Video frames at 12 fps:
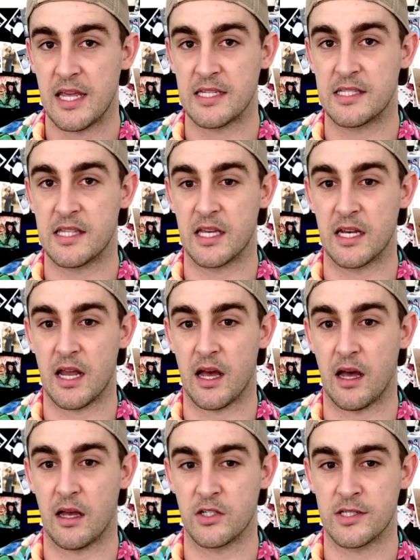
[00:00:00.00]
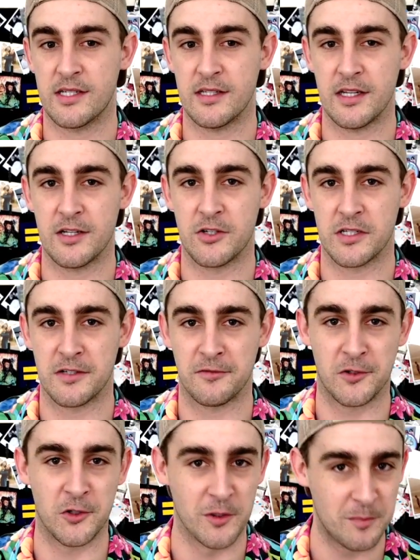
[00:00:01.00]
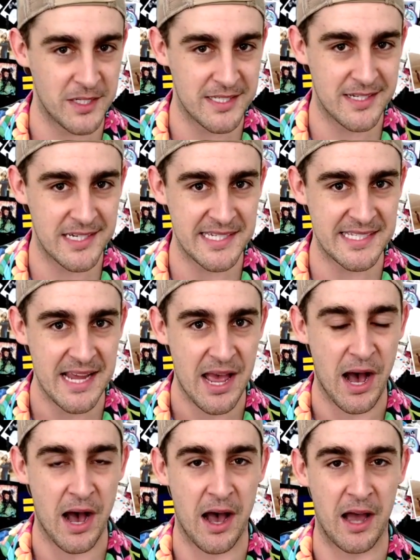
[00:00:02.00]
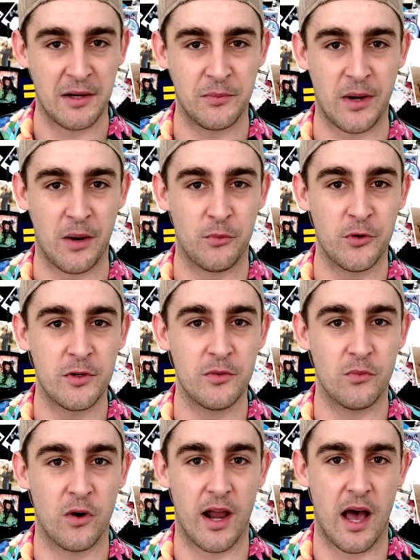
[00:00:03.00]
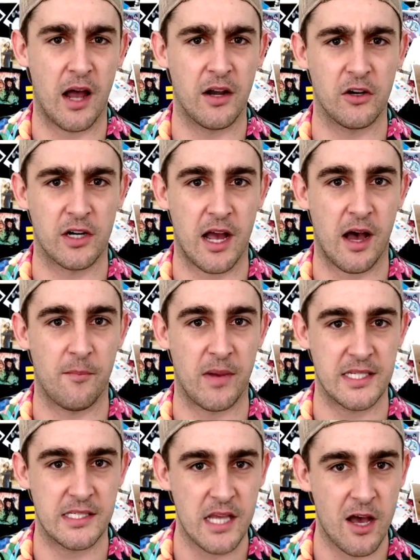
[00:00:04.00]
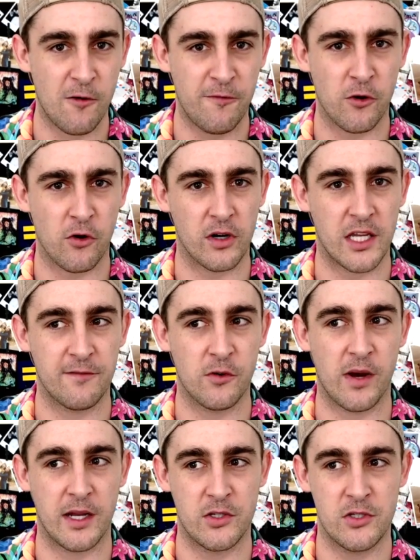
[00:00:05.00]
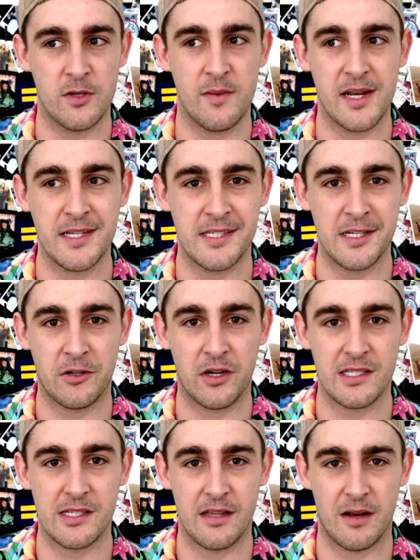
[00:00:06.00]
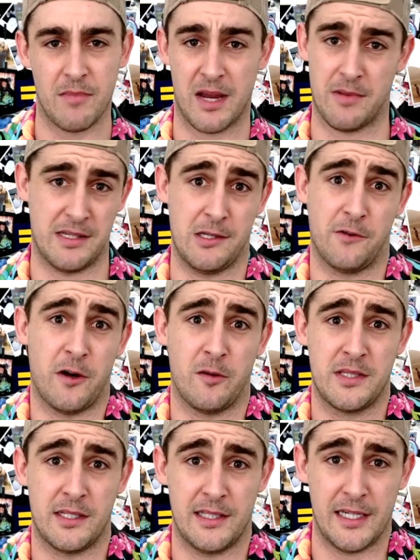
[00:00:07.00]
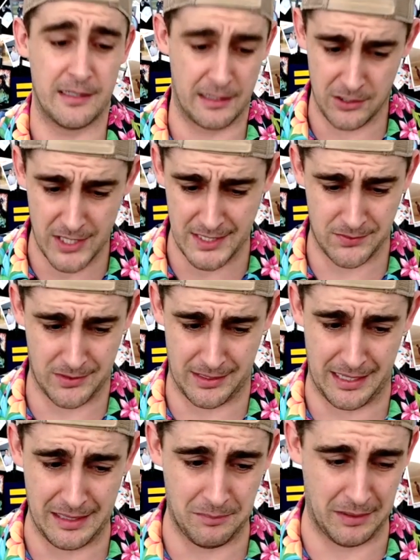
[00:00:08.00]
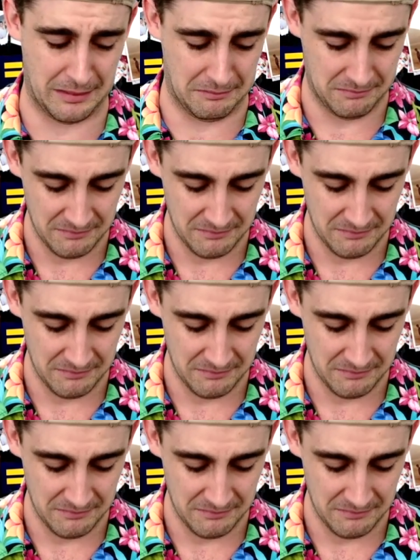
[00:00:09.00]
is that just in the interest of good business, I wouldn't want to undercut myself or give away too many secrets and then make myself obsolete. Then you guys wouldn't need me.